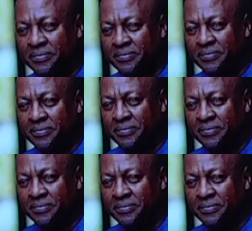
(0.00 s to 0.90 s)

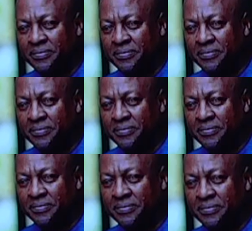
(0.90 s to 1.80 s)

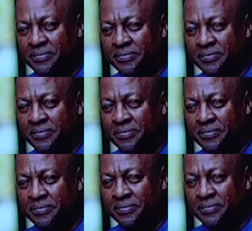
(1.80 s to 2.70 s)

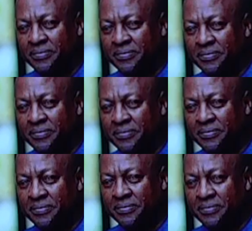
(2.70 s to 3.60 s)

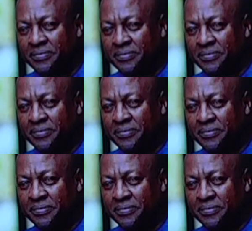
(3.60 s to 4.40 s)
The person shown says nothing.